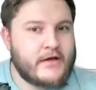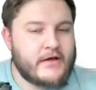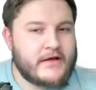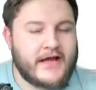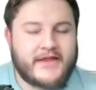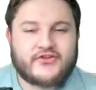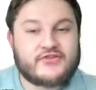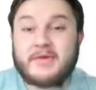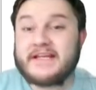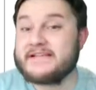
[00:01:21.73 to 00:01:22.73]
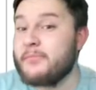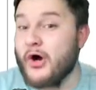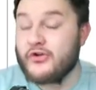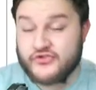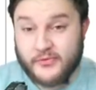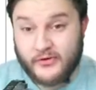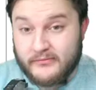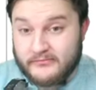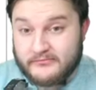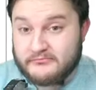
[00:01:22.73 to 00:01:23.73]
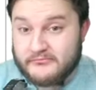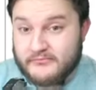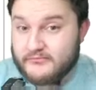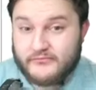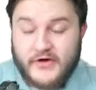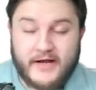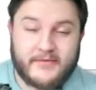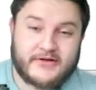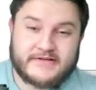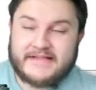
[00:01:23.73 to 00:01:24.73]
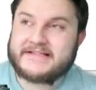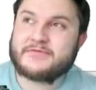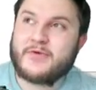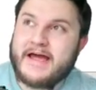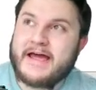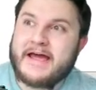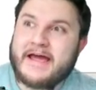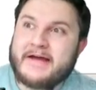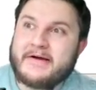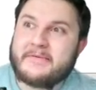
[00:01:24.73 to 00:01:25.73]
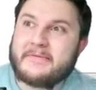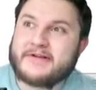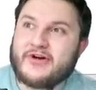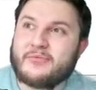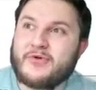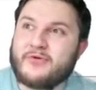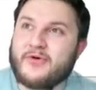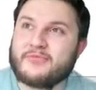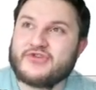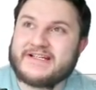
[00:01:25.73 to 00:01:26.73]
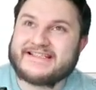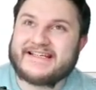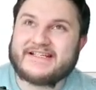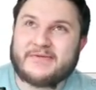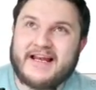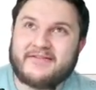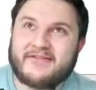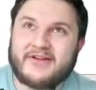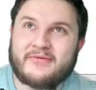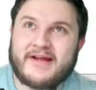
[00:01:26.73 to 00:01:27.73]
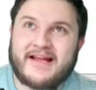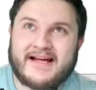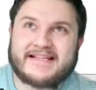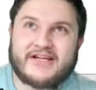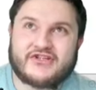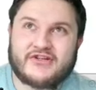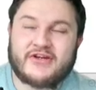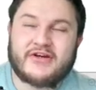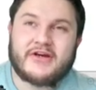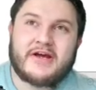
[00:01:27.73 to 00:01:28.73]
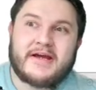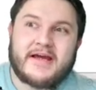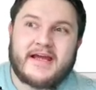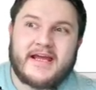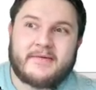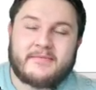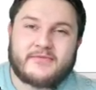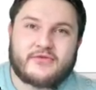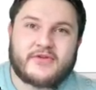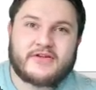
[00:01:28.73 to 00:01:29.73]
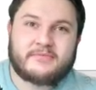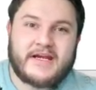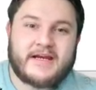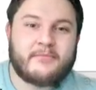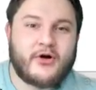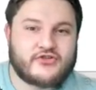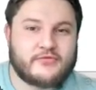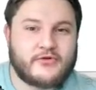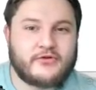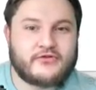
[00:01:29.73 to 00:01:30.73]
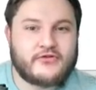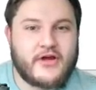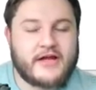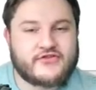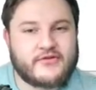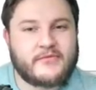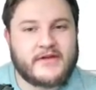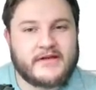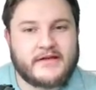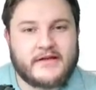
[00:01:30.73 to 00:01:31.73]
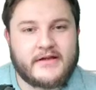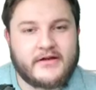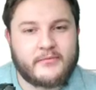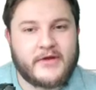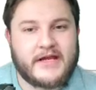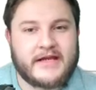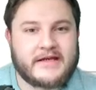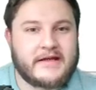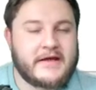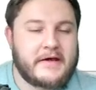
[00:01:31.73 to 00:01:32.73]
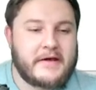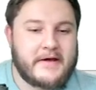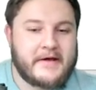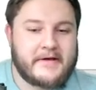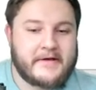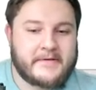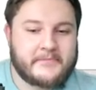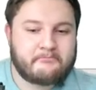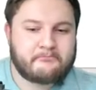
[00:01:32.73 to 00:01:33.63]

Now, that doesn't mean it's impossible, right? Because this is where we sort of move from GCSE to A level of the realization that in, something being impossible and something you know being um,